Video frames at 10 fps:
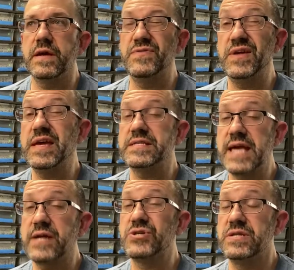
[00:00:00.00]
it's
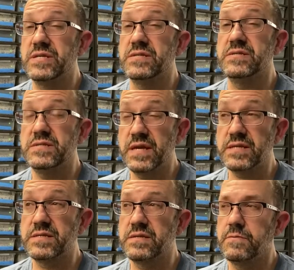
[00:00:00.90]
actually the 6th,